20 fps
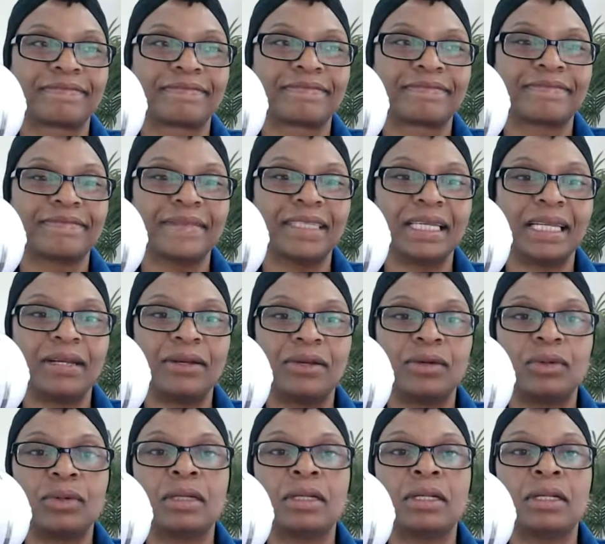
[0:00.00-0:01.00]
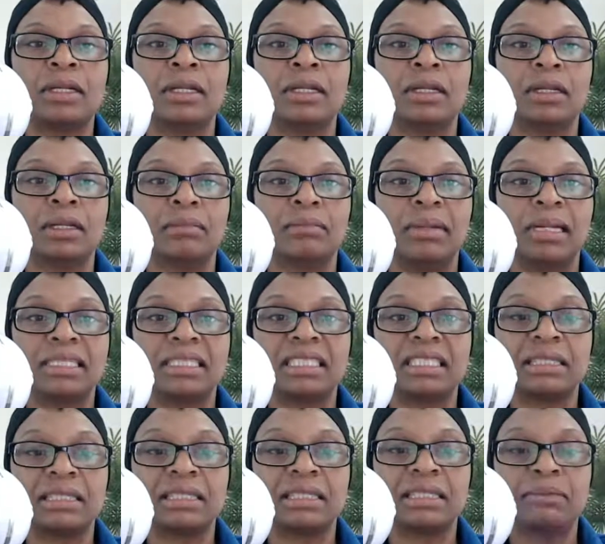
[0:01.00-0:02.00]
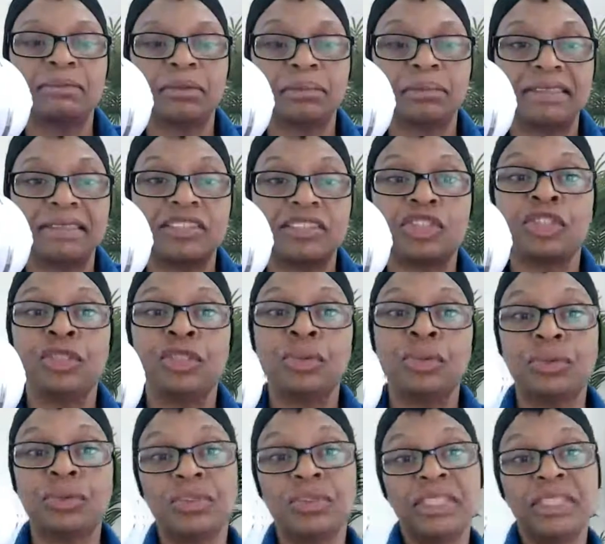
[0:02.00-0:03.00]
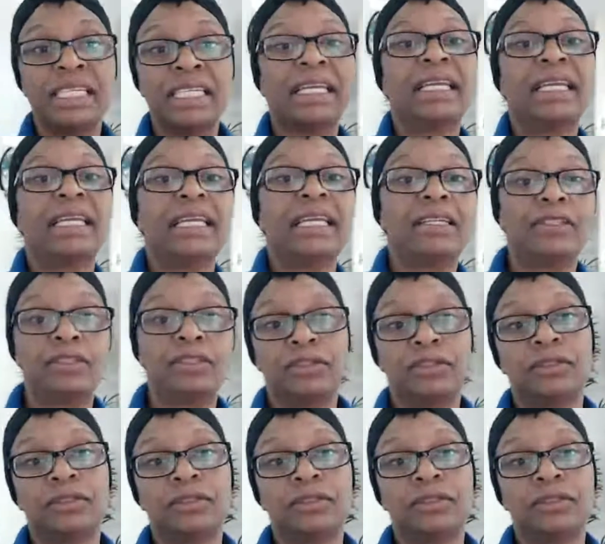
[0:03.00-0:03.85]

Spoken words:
Now, my simple message to you today is